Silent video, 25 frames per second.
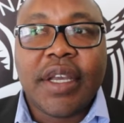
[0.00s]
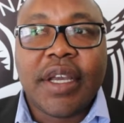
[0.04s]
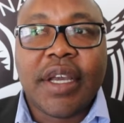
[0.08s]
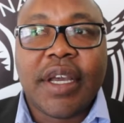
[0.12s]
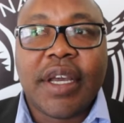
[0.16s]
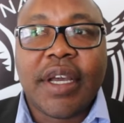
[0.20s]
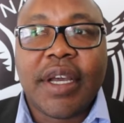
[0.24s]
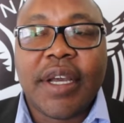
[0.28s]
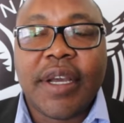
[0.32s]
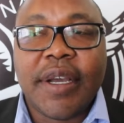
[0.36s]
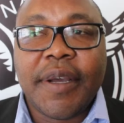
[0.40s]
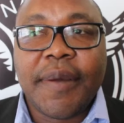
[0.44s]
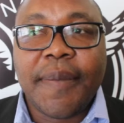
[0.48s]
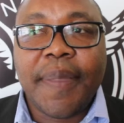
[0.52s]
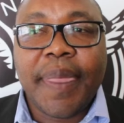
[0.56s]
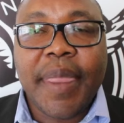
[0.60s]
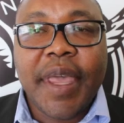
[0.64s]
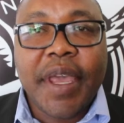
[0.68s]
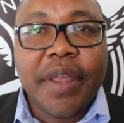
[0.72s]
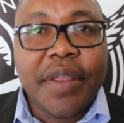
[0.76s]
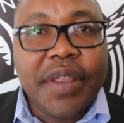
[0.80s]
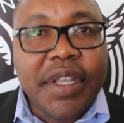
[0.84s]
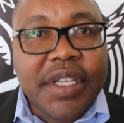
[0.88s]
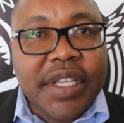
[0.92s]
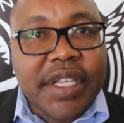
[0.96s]

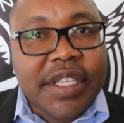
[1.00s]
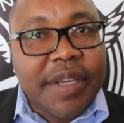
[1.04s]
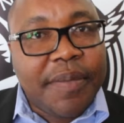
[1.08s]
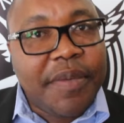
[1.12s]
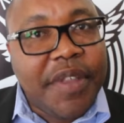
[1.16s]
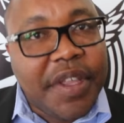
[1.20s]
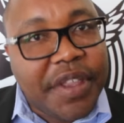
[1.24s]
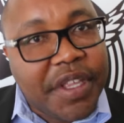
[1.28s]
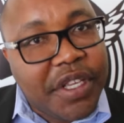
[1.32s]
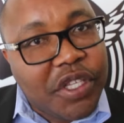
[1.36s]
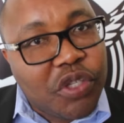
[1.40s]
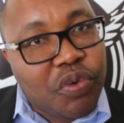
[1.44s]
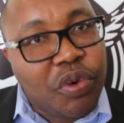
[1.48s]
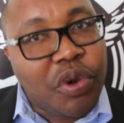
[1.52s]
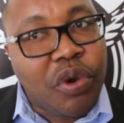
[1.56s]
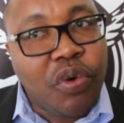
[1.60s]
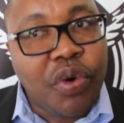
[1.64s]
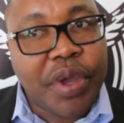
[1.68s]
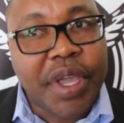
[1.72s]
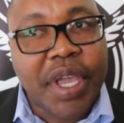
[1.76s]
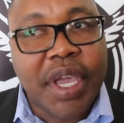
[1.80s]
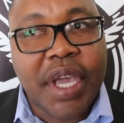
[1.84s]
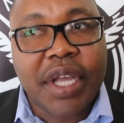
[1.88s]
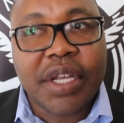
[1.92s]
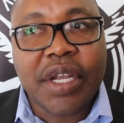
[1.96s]
And these are some of the things we're
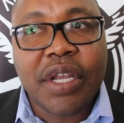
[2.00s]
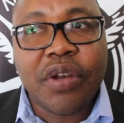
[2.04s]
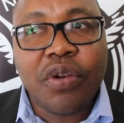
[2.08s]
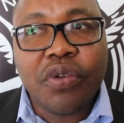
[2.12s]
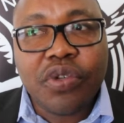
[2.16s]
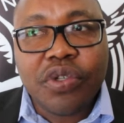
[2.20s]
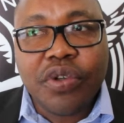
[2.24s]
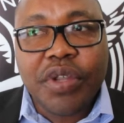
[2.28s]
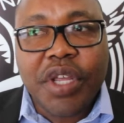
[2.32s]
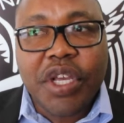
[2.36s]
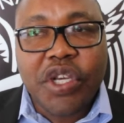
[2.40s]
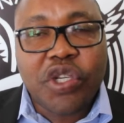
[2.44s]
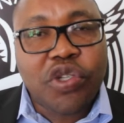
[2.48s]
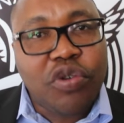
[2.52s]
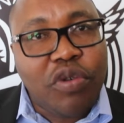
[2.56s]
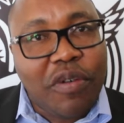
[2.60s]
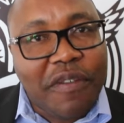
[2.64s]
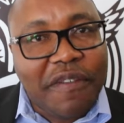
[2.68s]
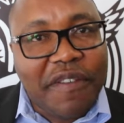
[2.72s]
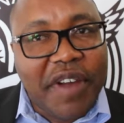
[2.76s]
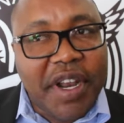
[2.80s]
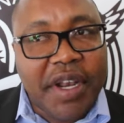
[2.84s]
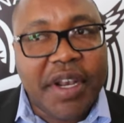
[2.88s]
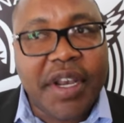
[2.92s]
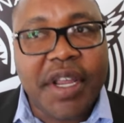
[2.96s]
looking at, and also the issue
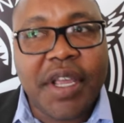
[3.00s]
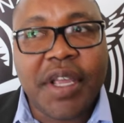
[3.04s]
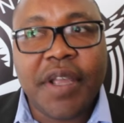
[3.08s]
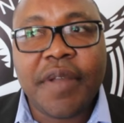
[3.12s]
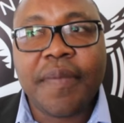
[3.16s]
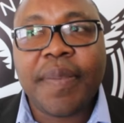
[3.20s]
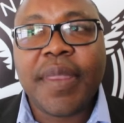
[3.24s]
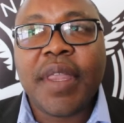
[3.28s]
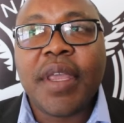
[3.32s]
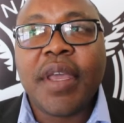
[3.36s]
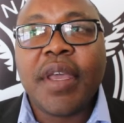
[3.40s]
of funding,